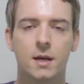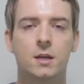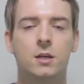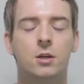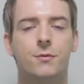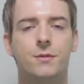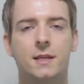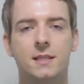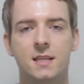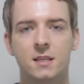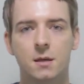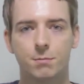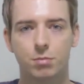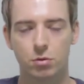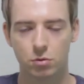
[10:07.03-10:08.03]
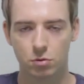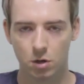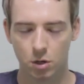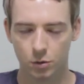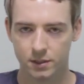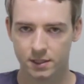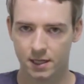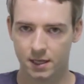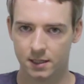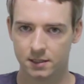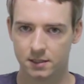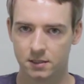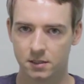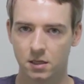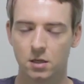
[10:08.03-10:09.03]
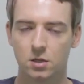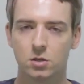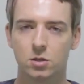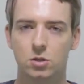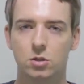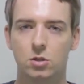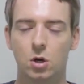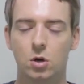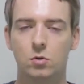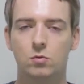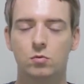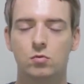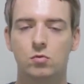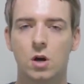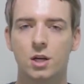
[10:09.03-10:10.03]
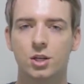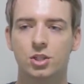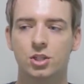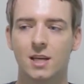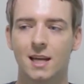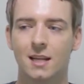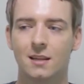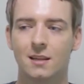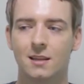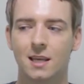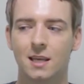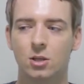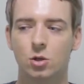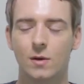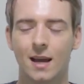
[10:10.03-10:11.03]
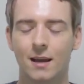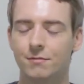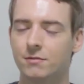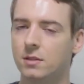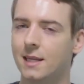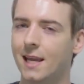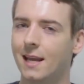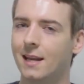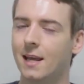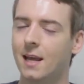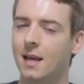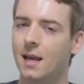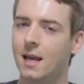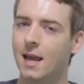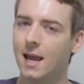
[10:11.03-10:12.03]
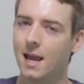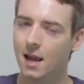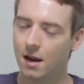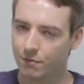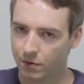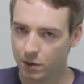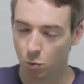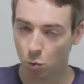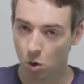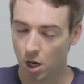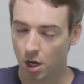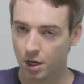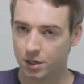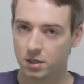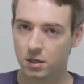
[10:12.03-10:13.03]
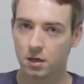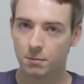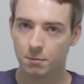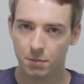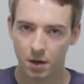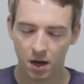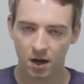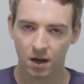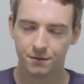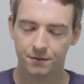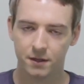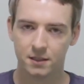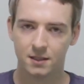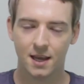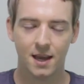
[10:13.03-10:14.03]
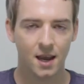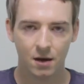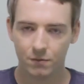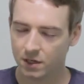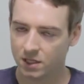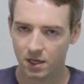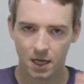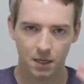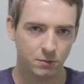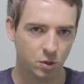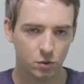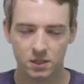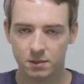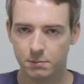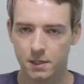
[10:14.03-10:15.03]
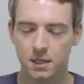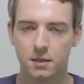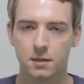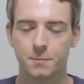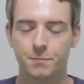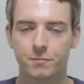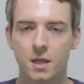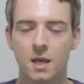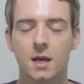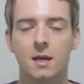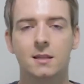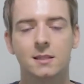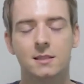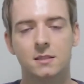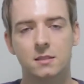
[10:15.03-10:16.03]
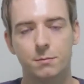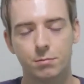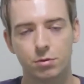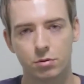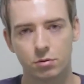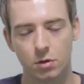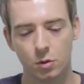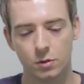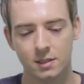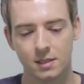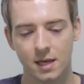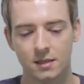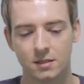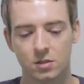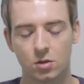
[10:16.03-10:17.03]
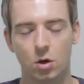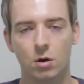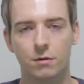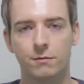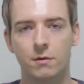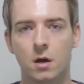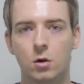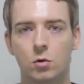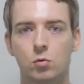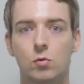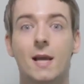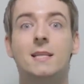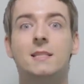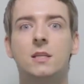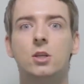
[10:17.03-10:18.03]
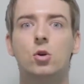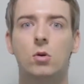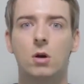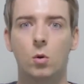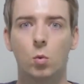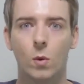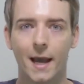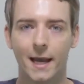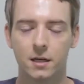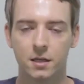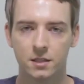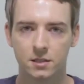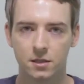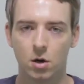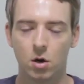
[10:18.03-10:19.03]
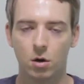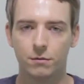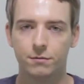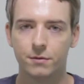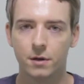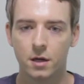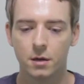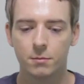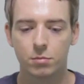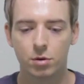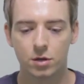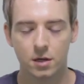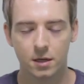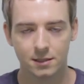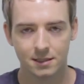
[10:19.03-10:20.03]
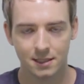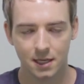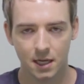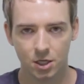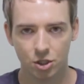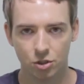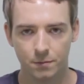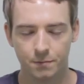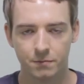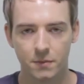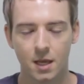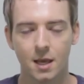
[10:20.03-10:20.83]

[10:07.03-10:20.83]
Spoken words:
You know, this is a process. Don't rush and think you have to get every word perfect every time you speak. This is a process of raising your awareness of pronunciation.